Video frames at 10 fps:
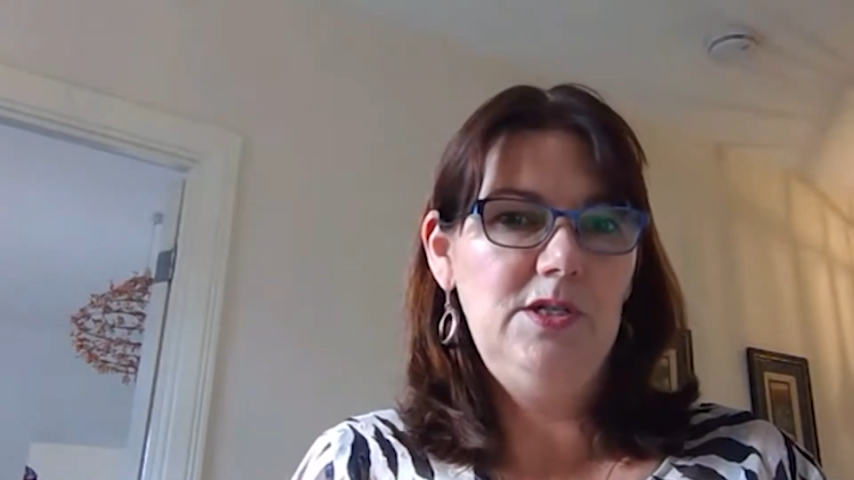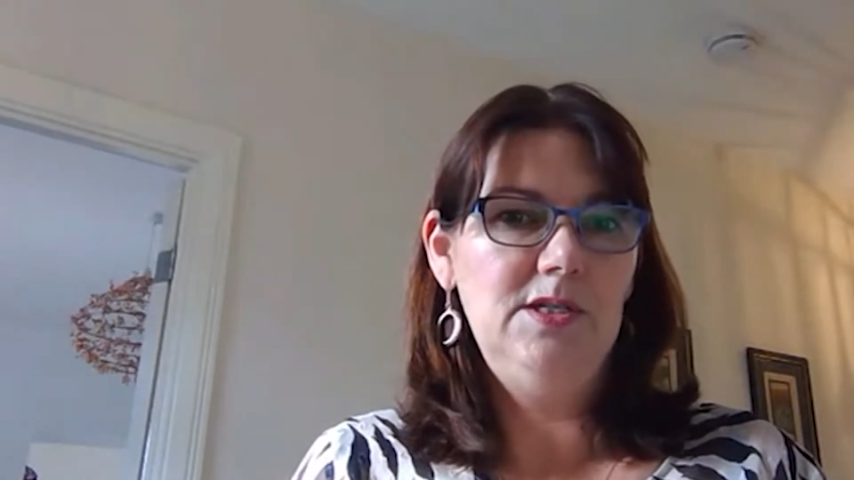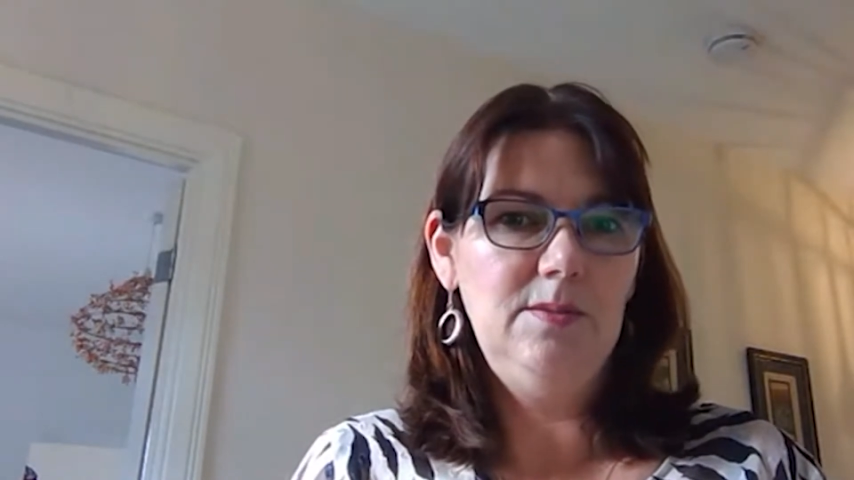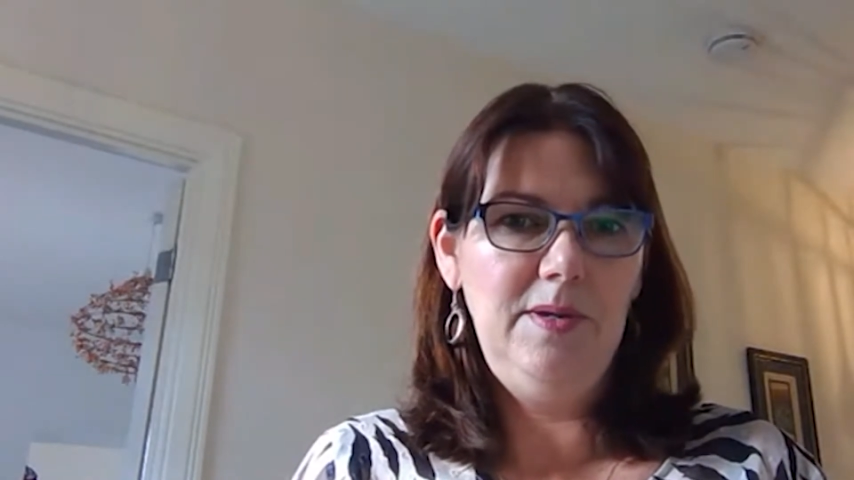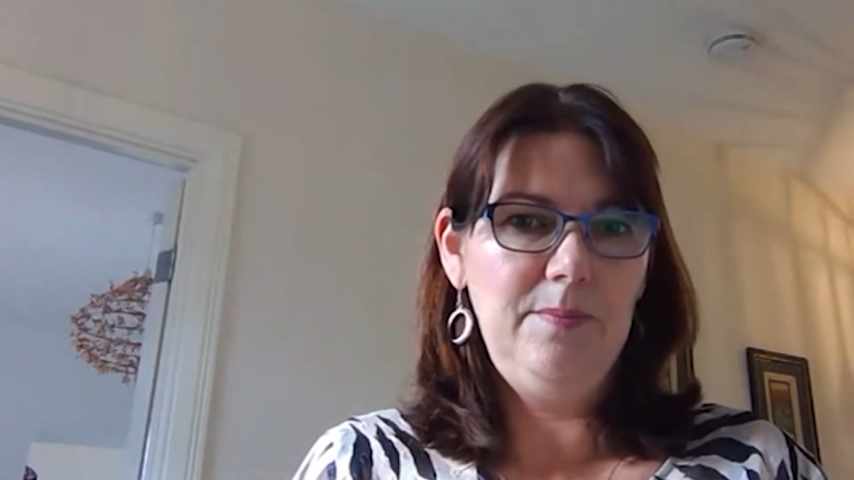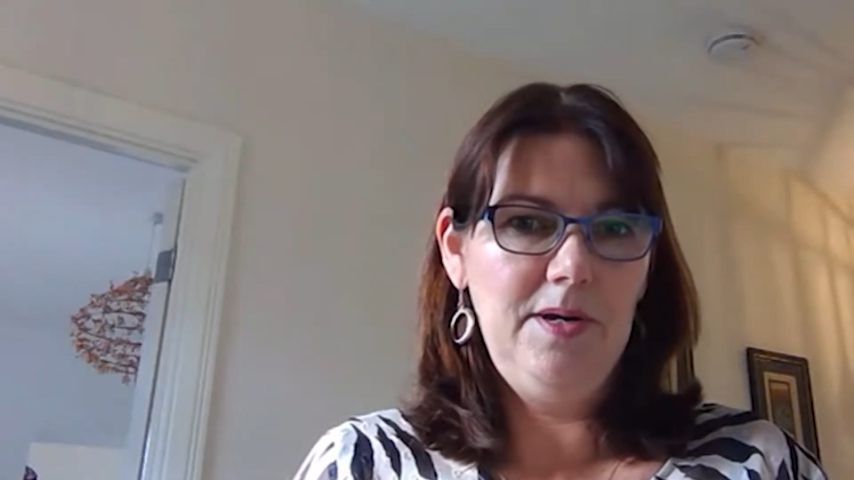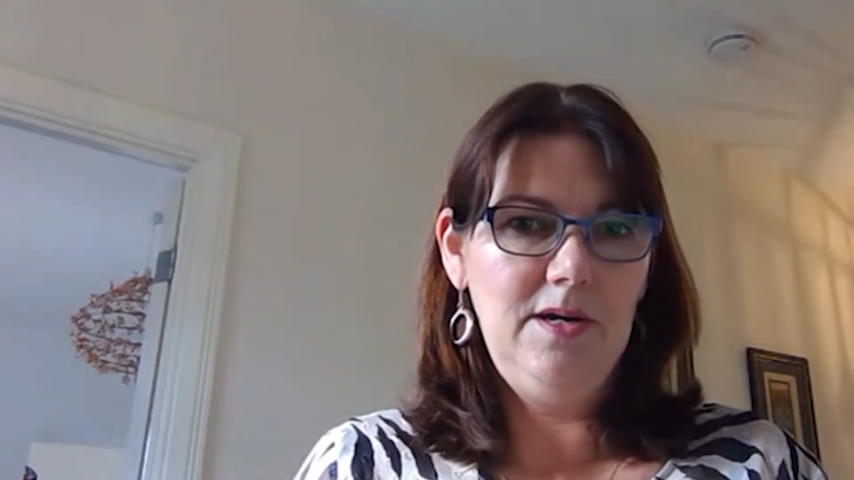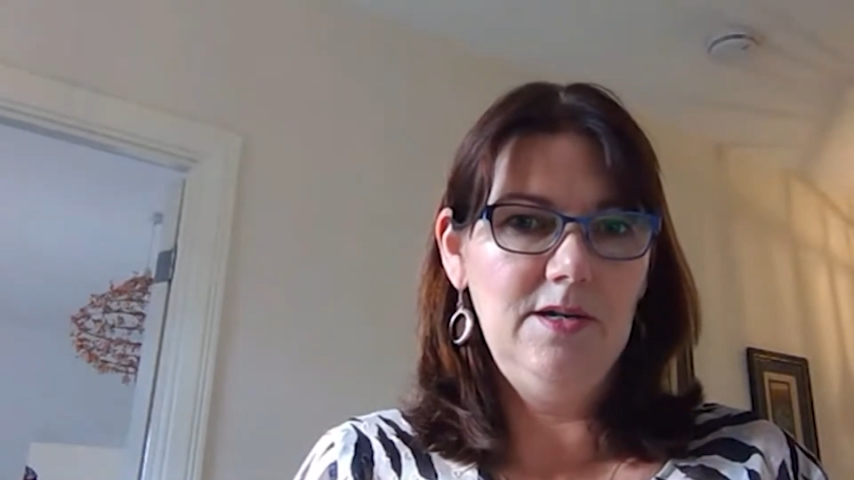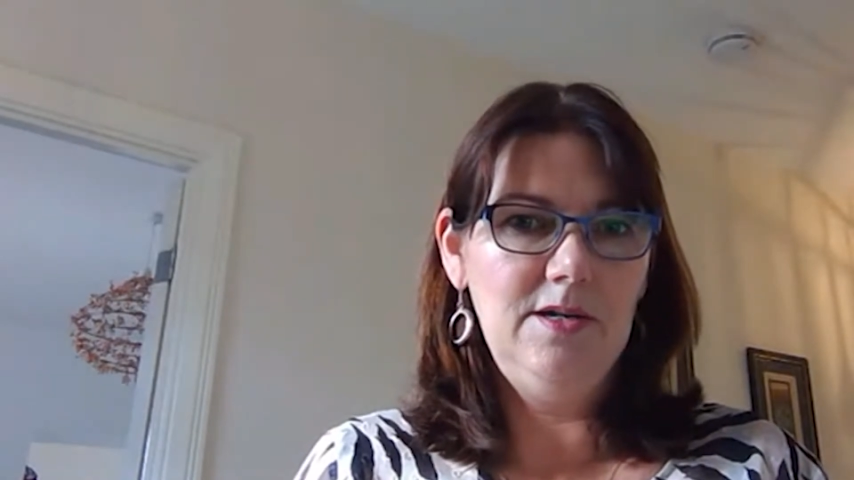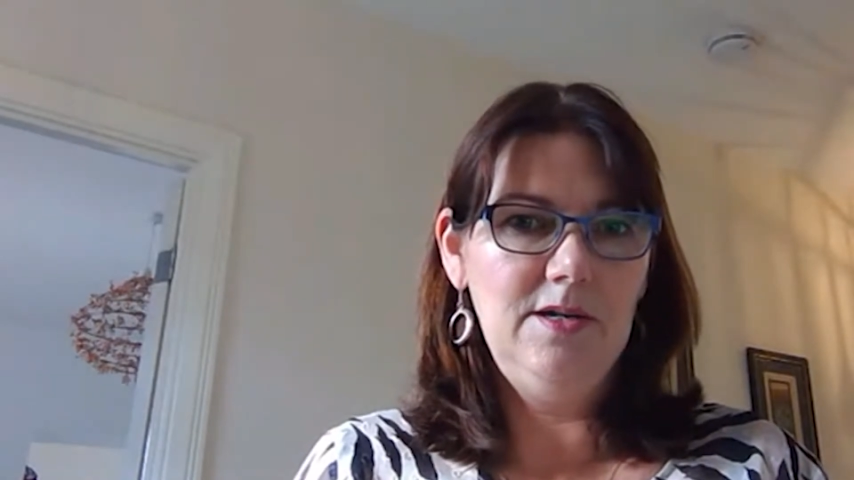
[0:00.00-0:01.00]
which is a
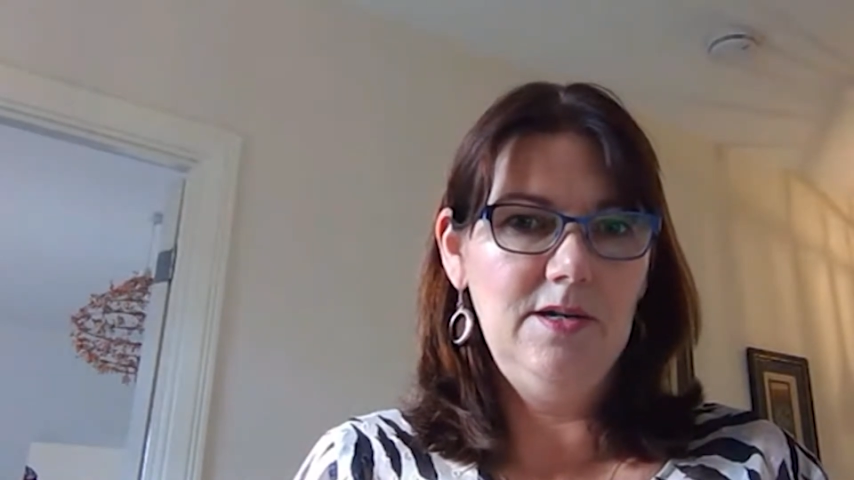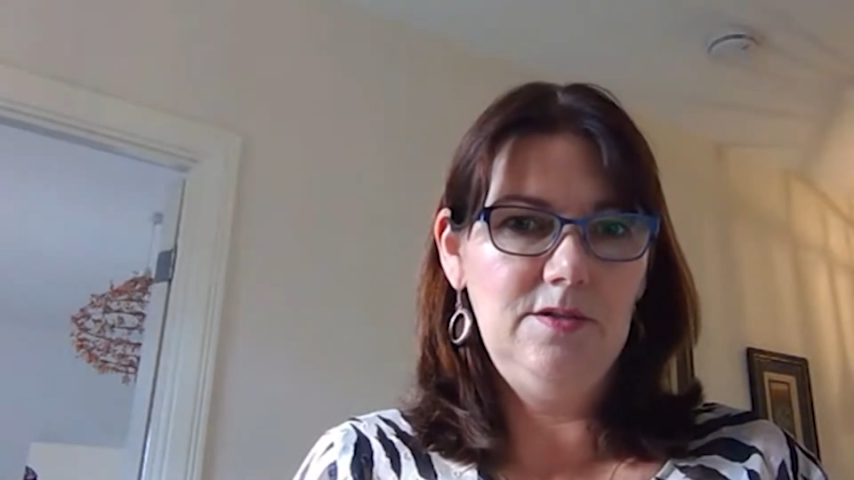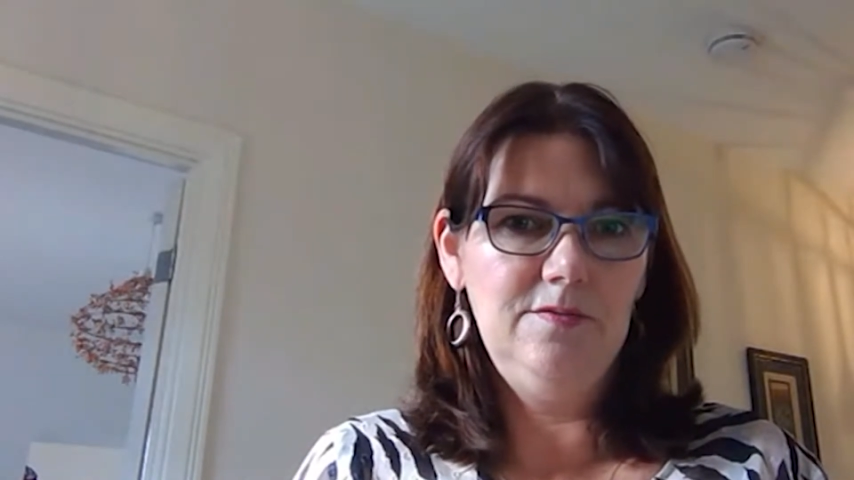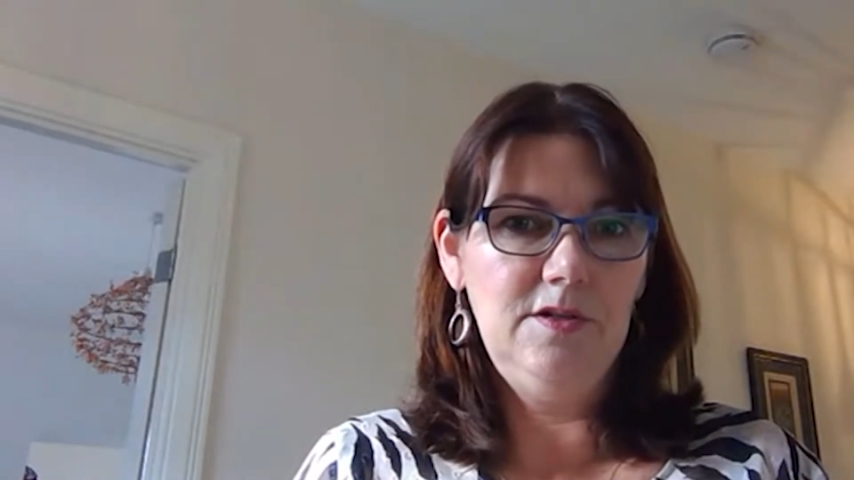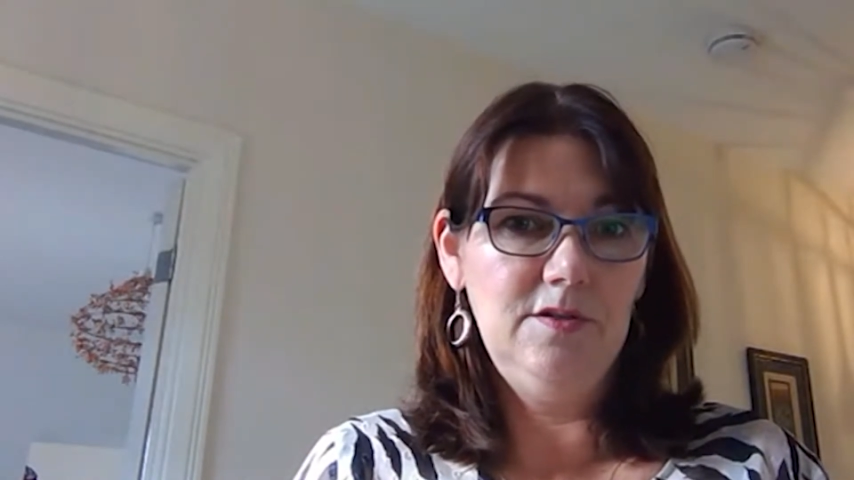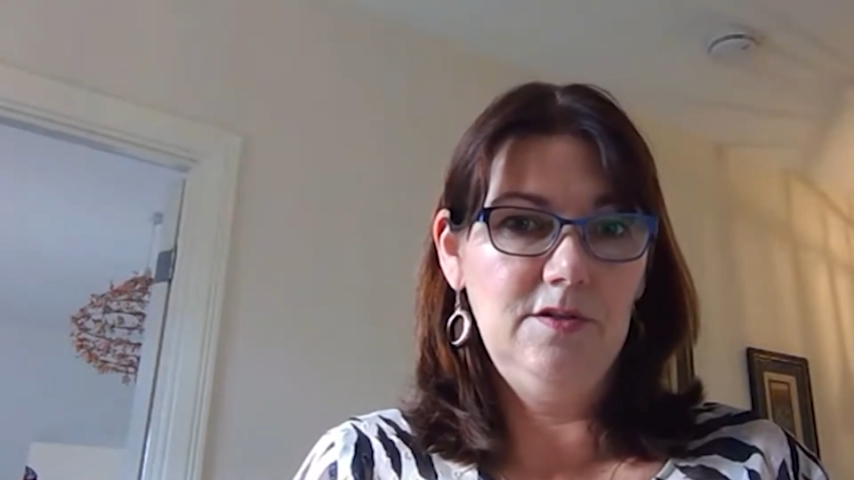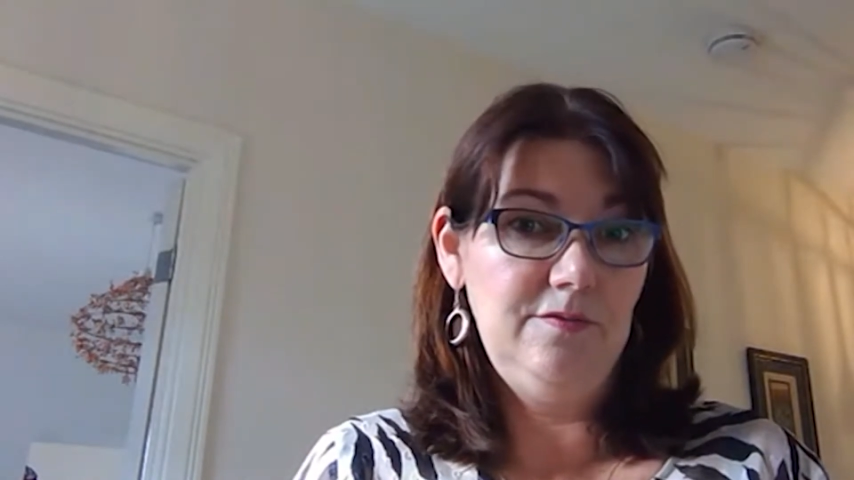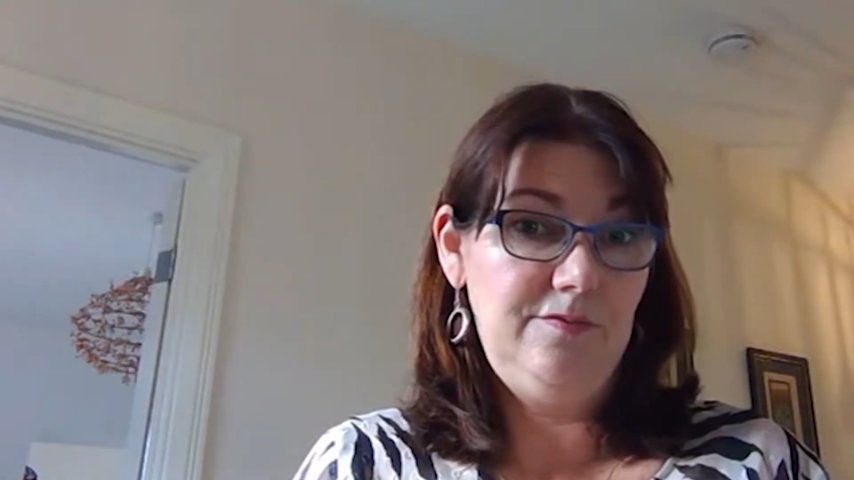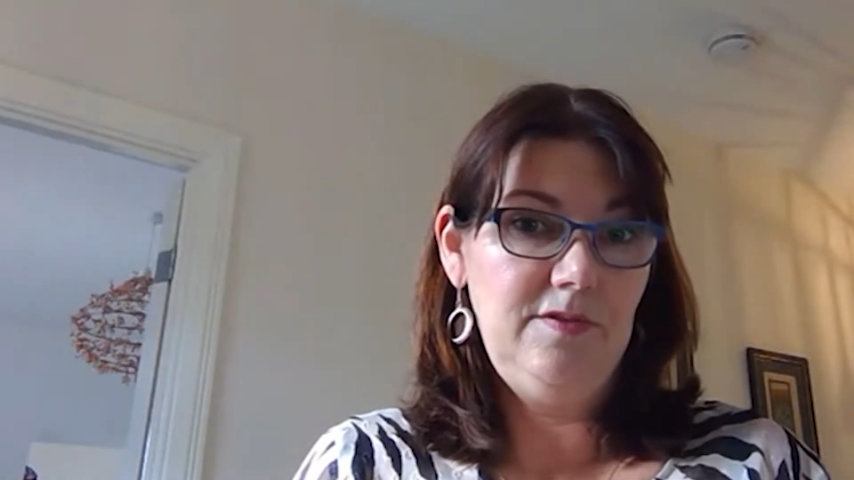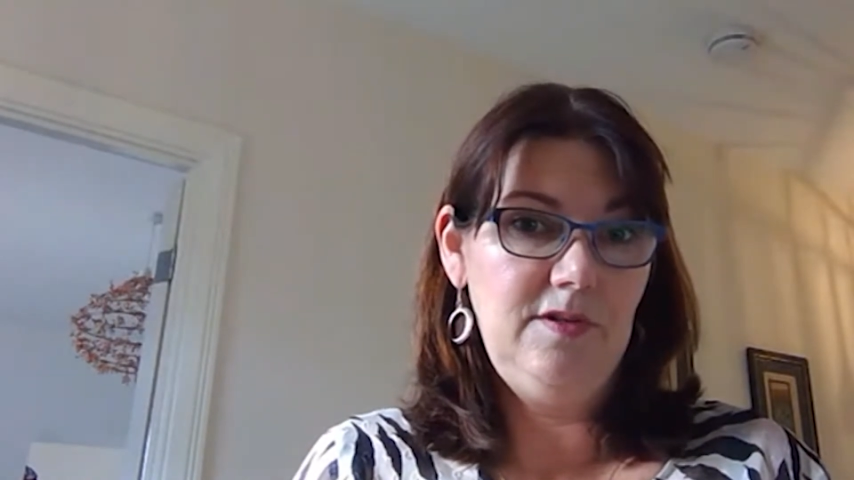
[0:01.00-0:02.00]
big part of